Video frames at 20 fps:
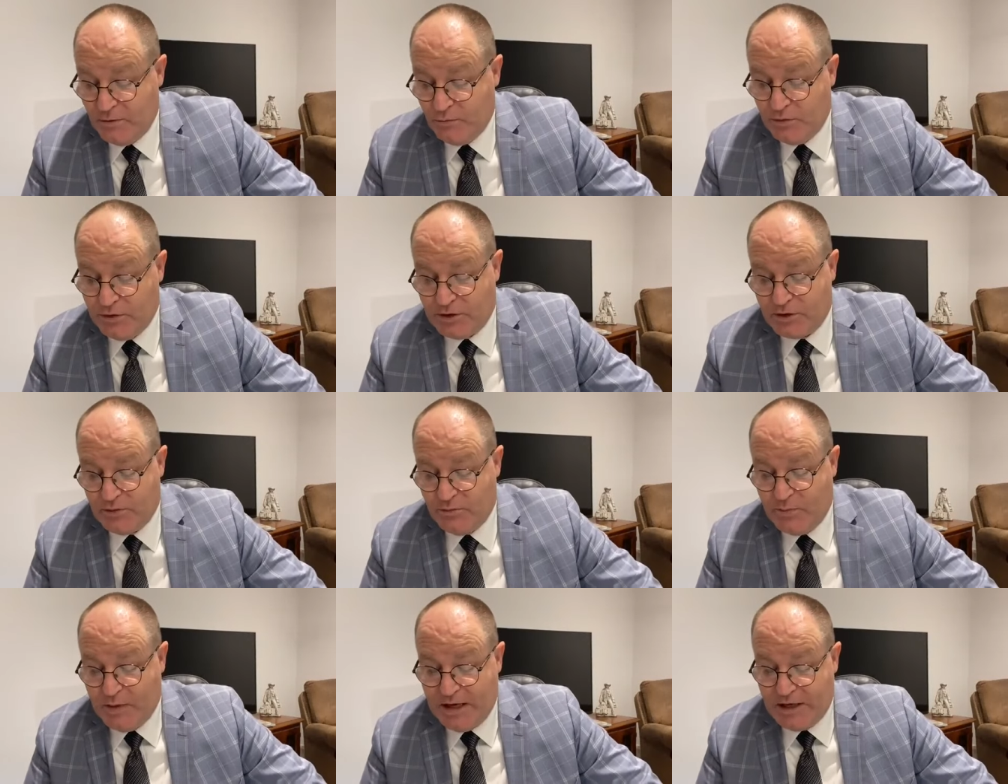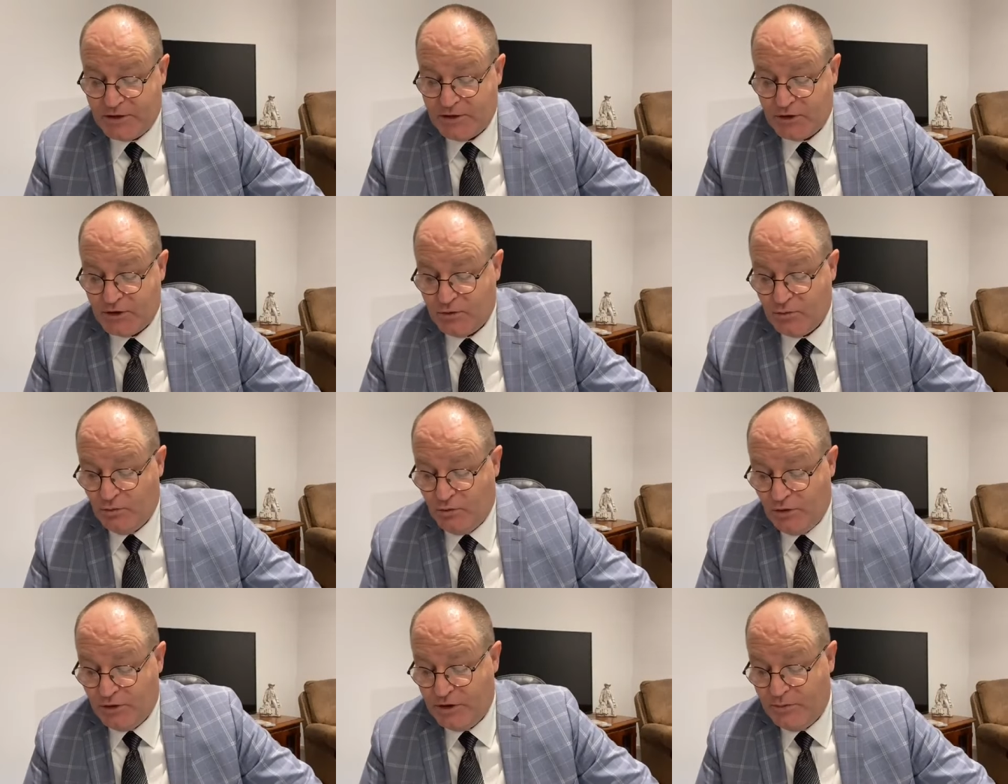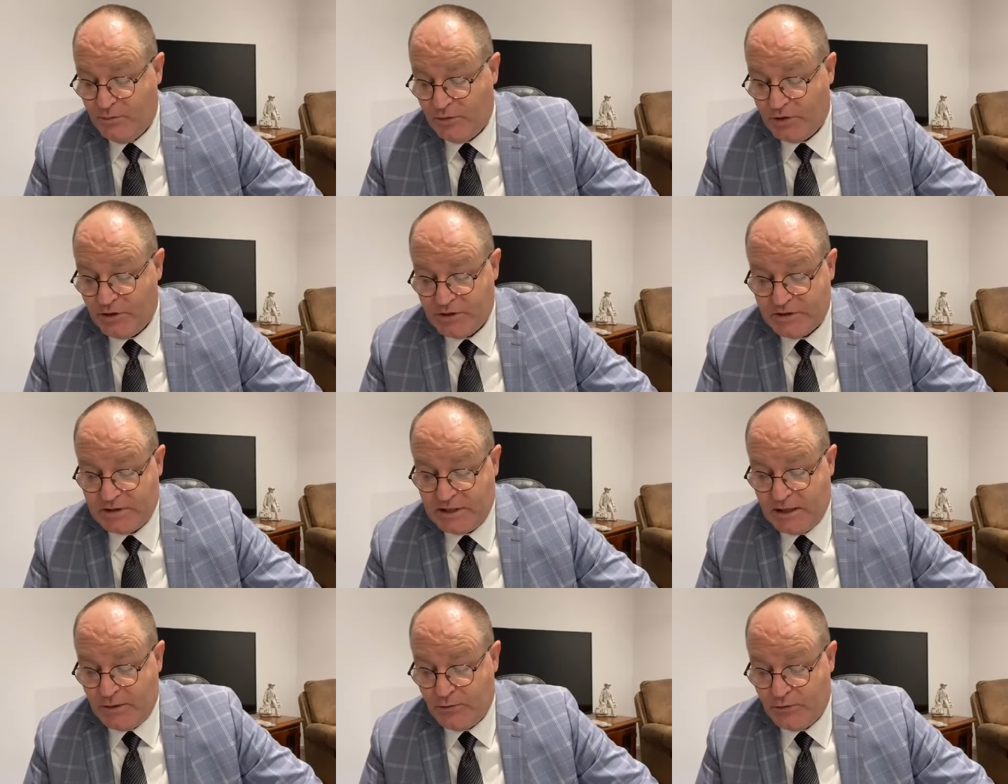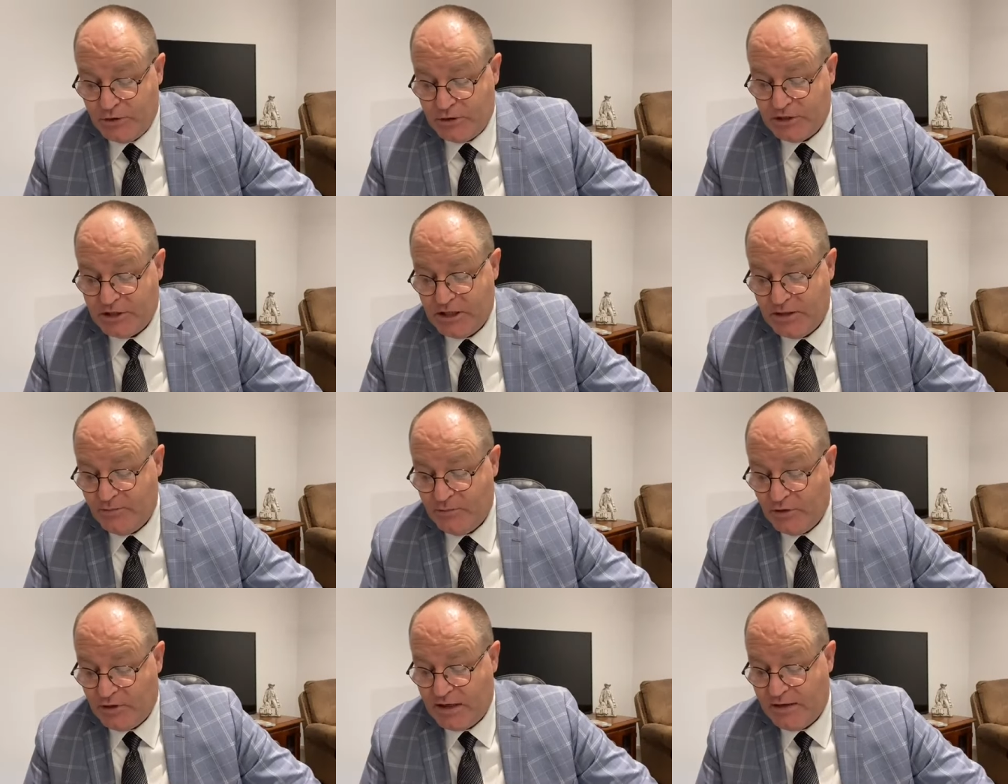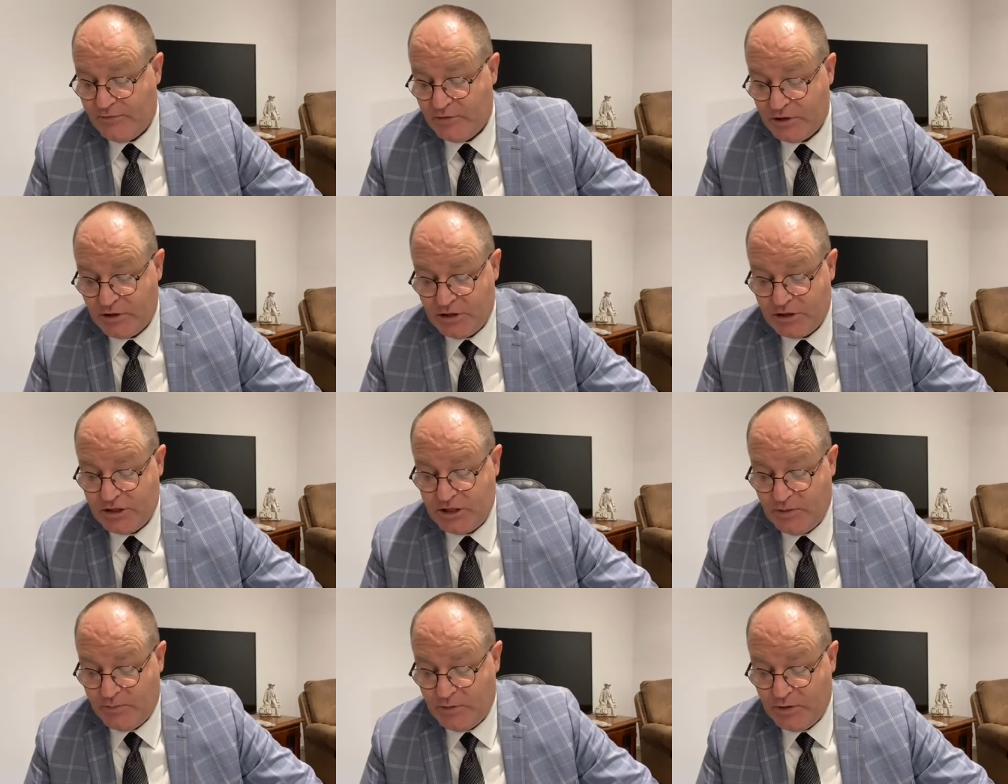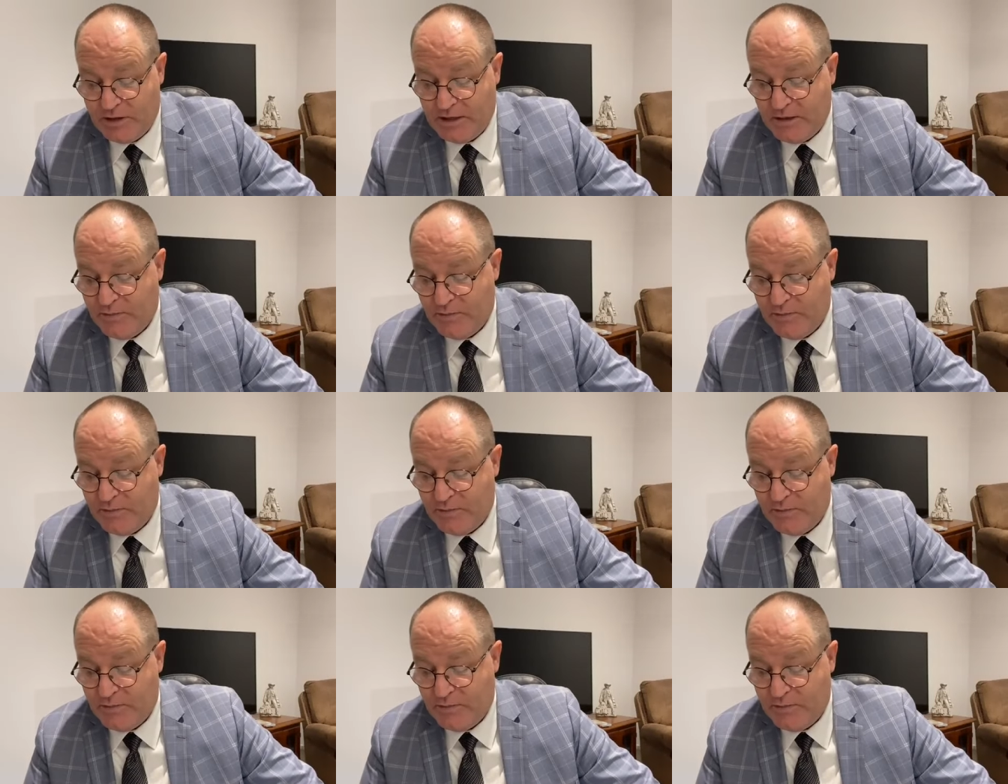with compassion toward them because they were as sheep not having a shepherd,